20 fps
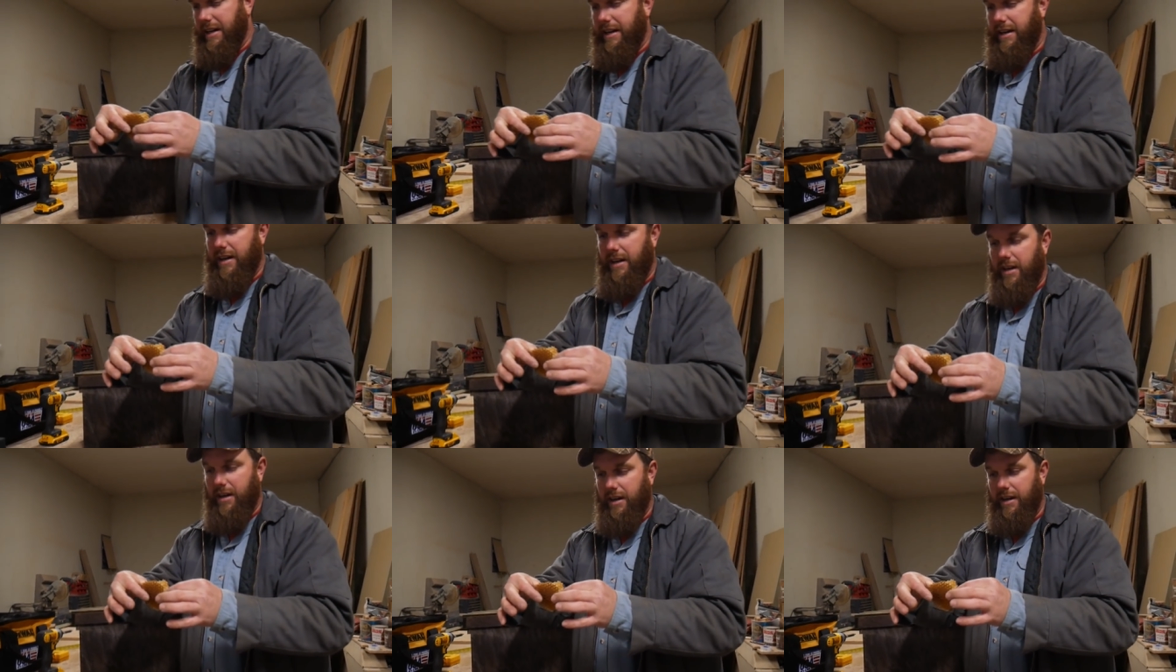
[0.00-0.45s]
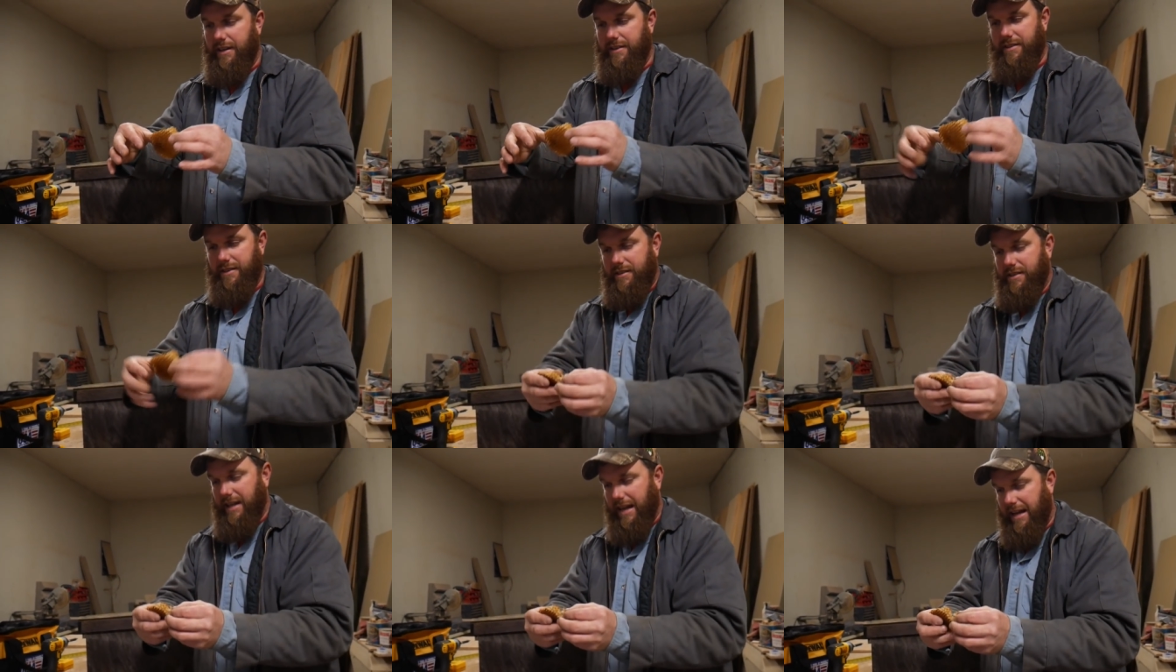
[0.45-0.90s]
here is
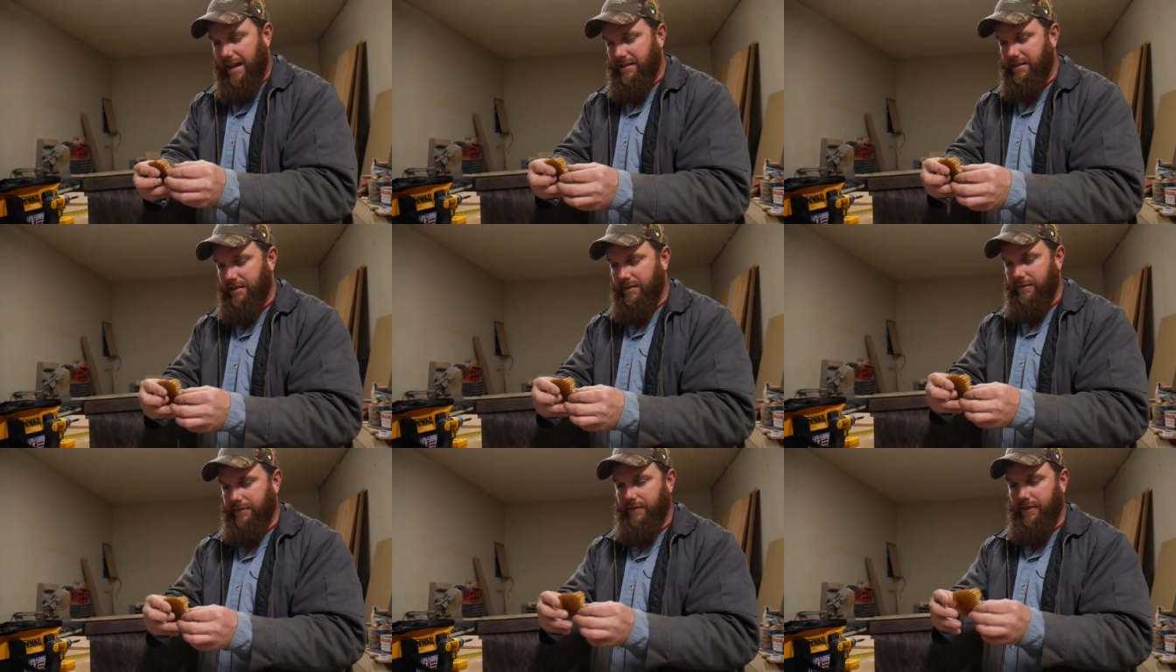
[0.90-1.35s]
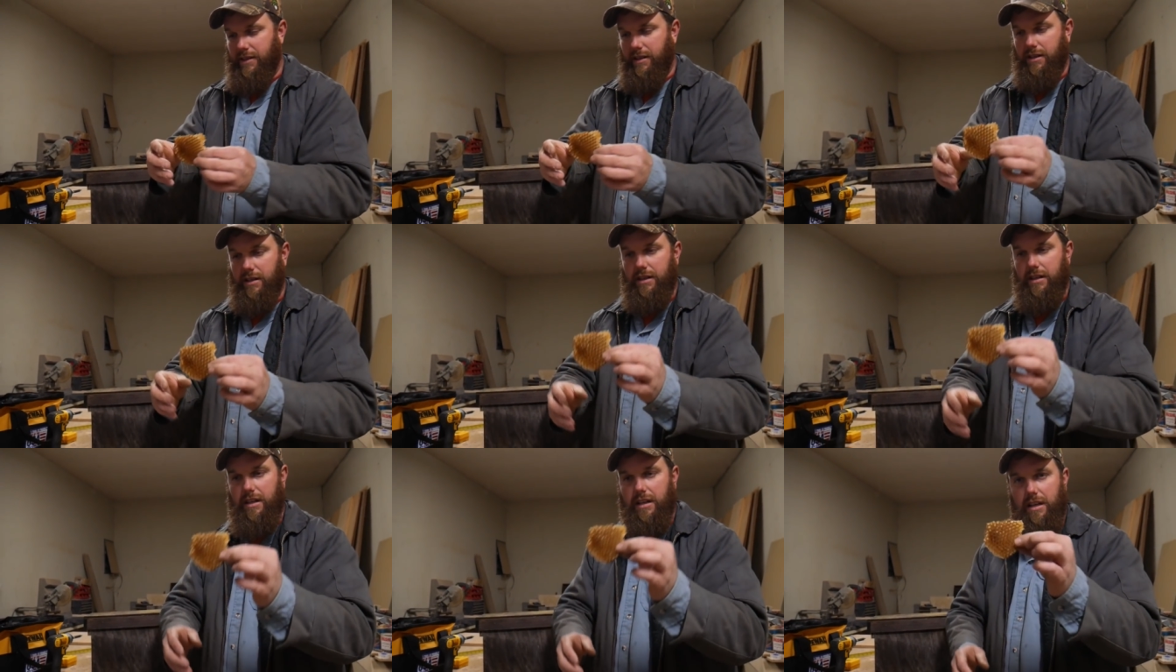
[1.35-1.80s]
the size of,
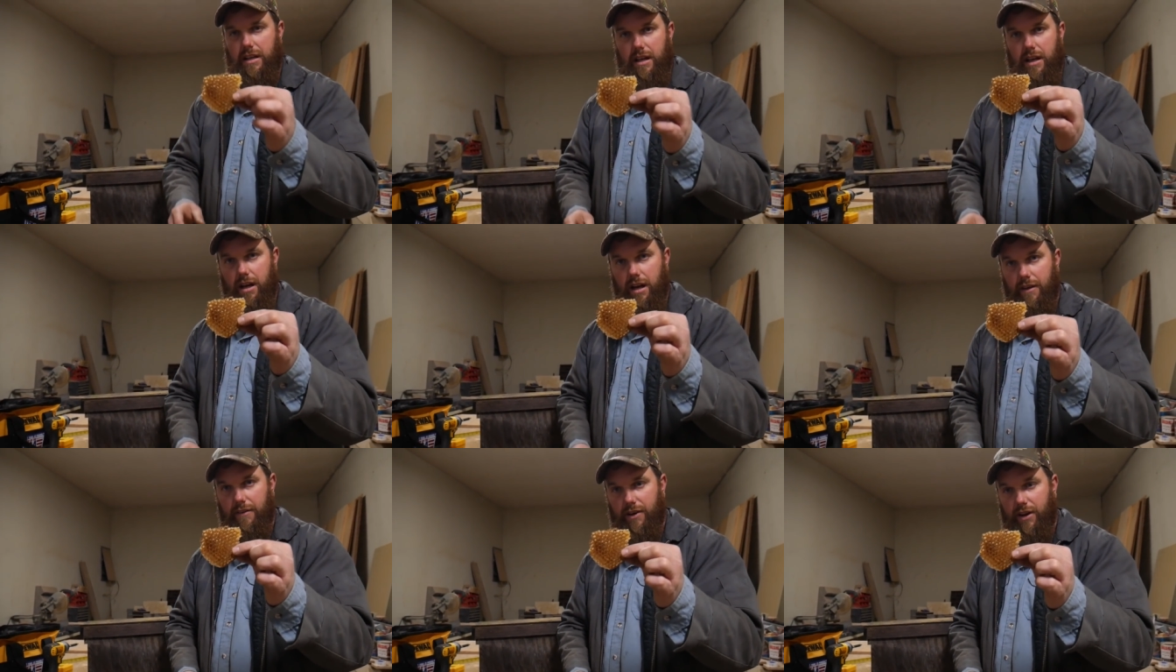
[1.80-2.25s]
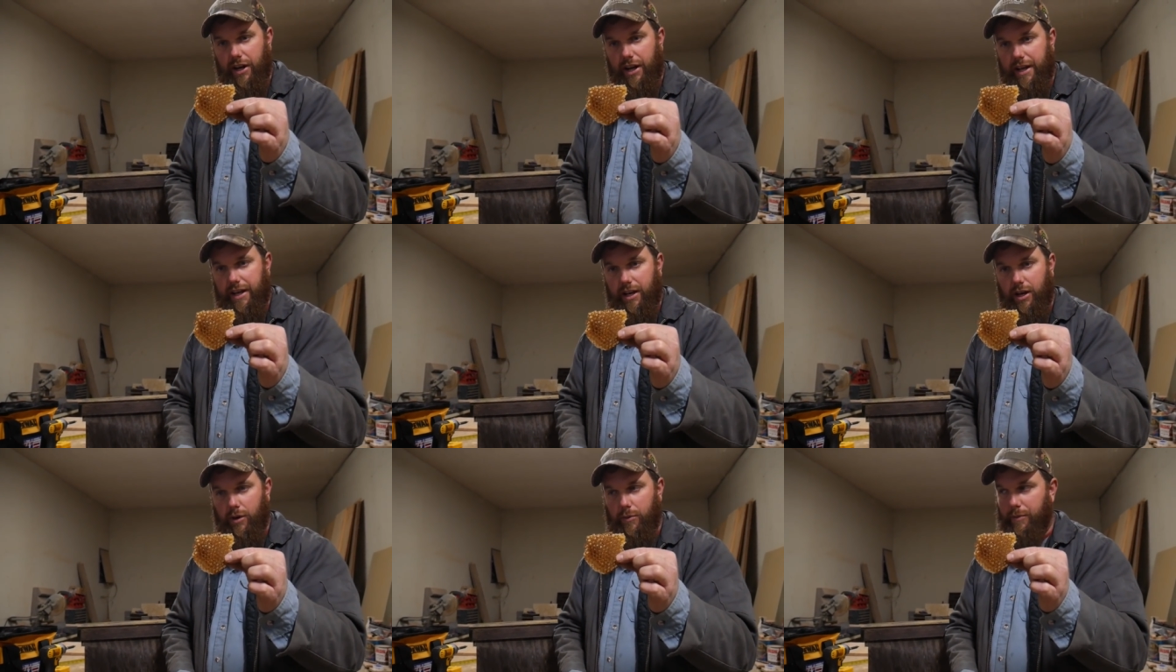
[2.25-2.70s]
uh, of
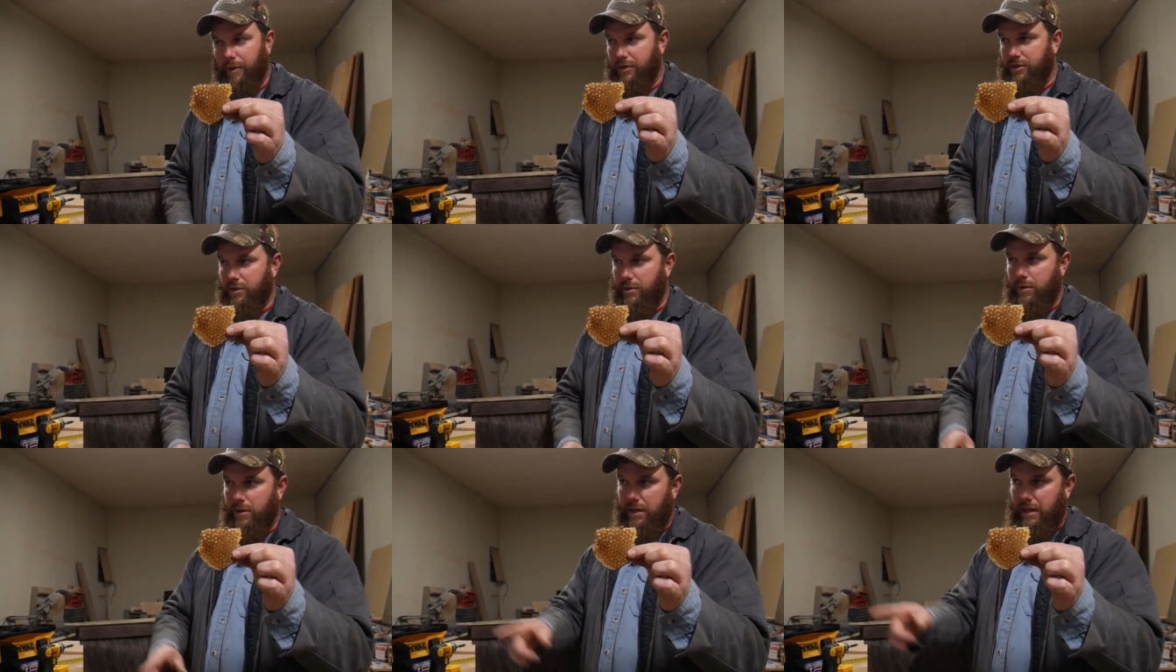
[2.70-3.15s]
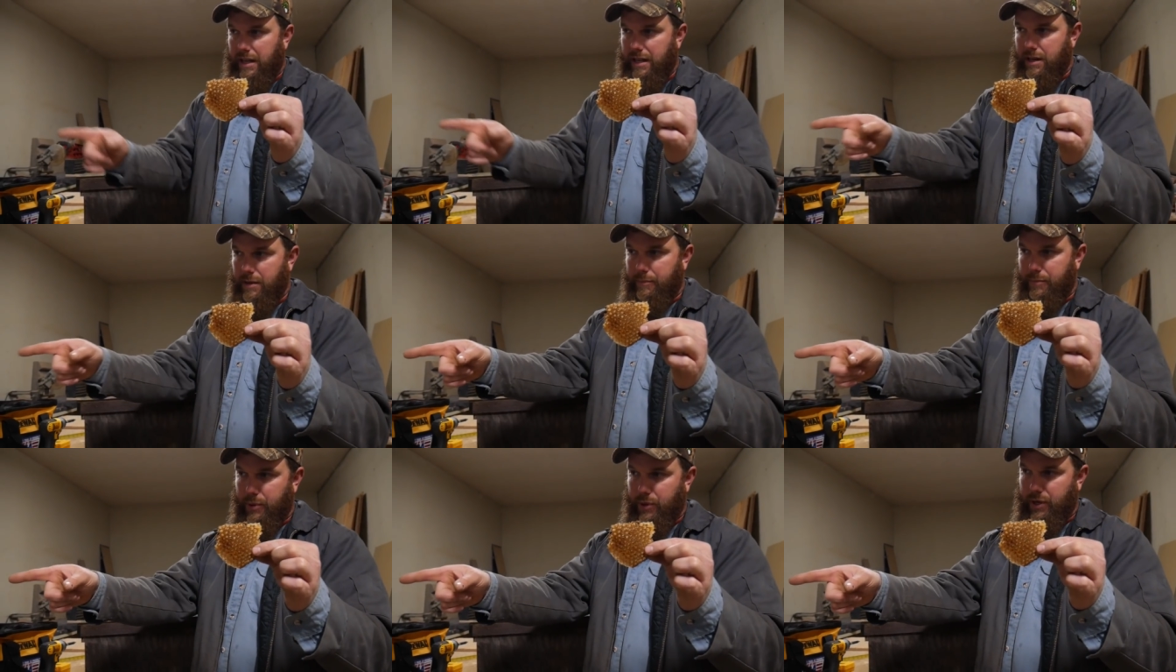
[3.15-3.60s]
honeycomb that you would need
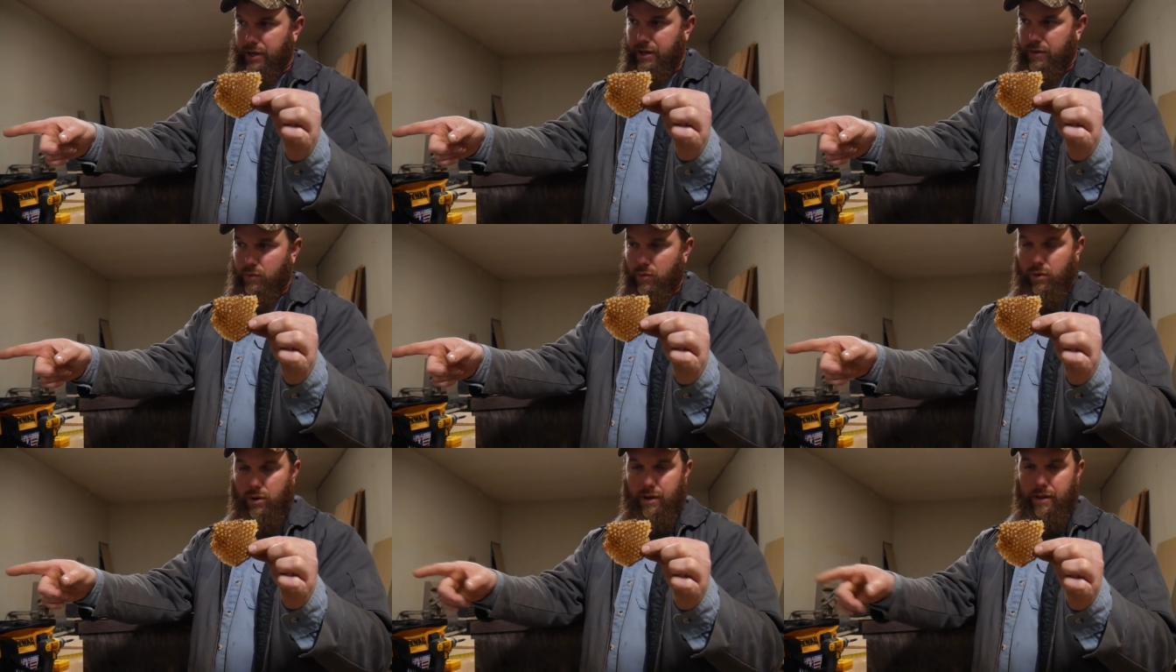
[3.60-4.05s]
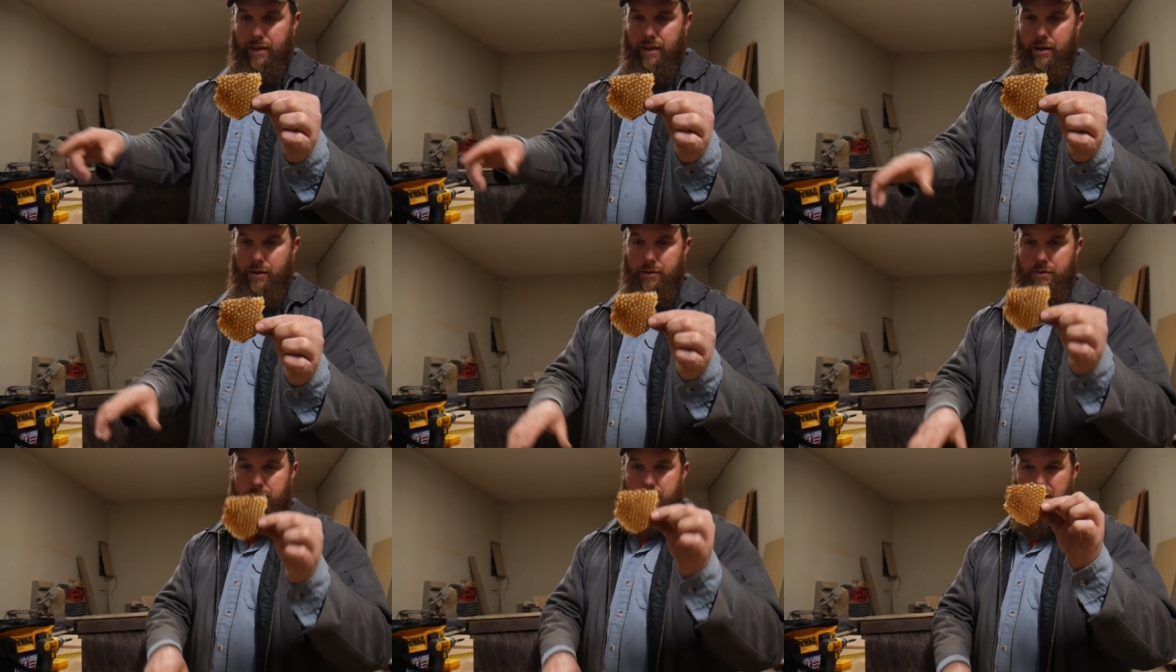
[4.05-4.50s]
to put in one of
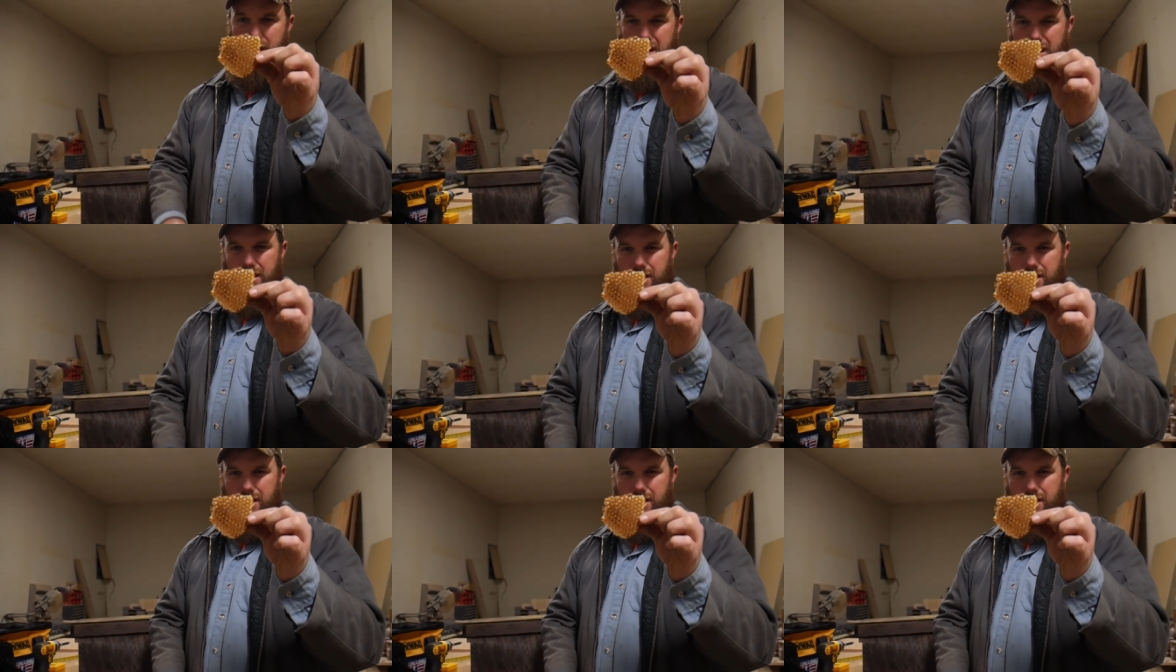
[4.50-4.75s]
those.